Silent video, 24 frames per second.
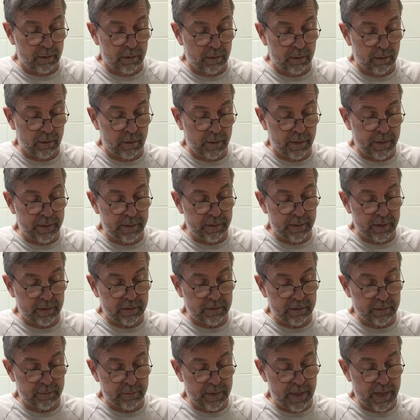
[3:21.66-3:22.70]
Right, now
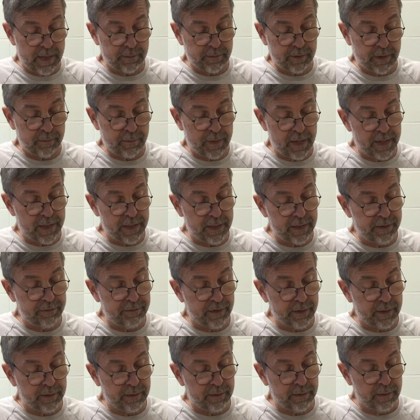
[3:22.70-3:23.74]
sometimes I might
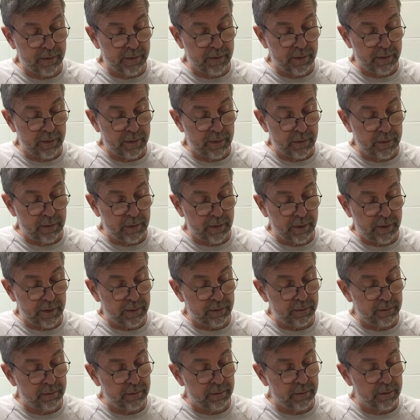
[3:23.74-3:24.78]
even
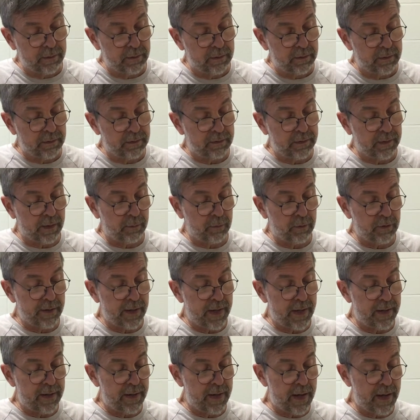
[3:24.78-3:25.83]
double
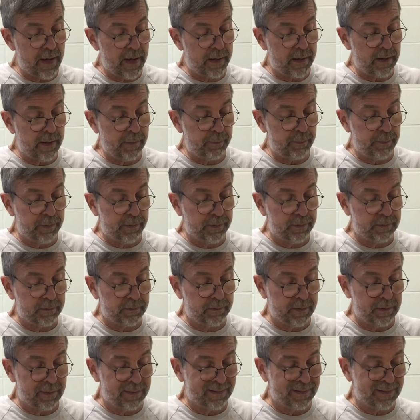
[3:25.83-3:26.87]
that knot up.
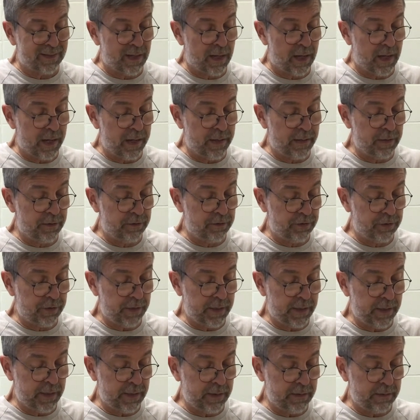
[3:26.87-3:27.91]
It's kind of
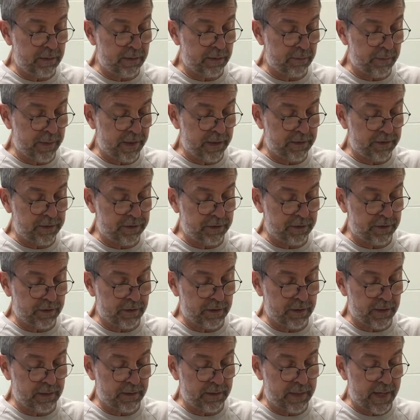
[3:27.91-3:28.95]
tricky to make sure
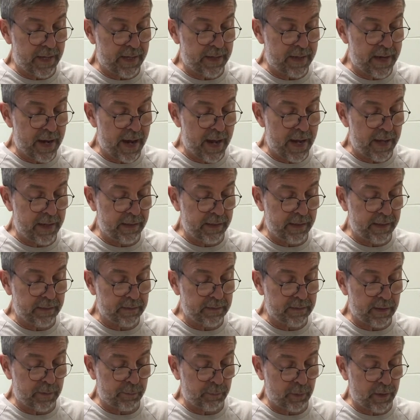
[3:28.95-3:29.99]
that knot ends
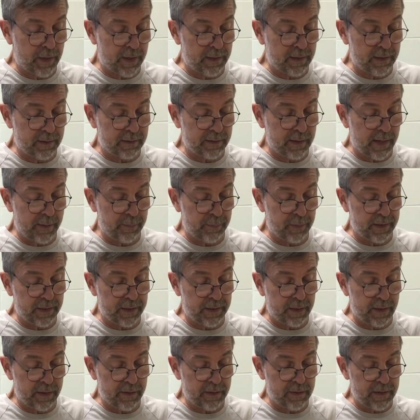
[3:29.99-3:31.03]
up right on top of the
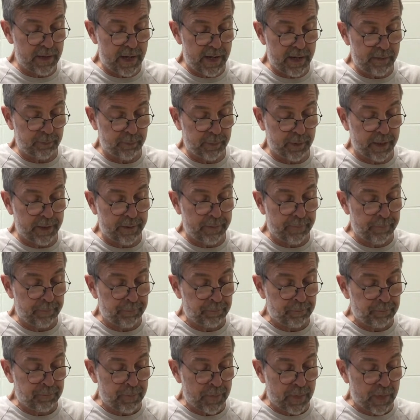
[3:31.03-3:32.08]
other knot, but
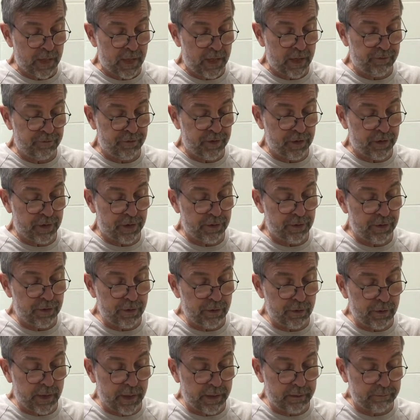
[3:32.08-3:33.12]
if you can do
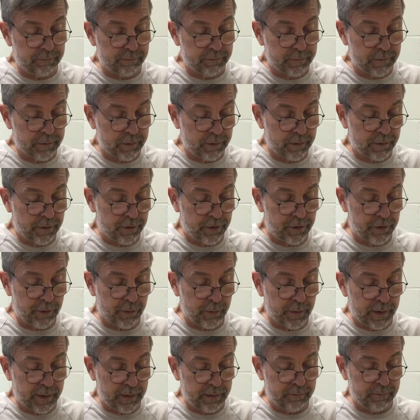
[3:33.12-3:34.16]
it, do
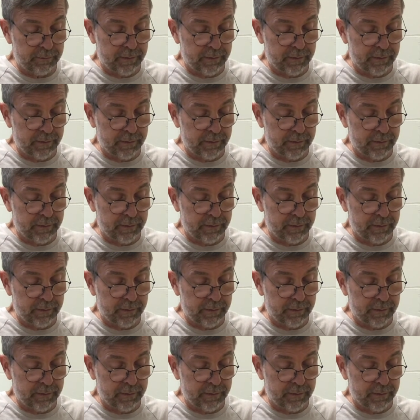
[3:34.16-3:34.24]
it.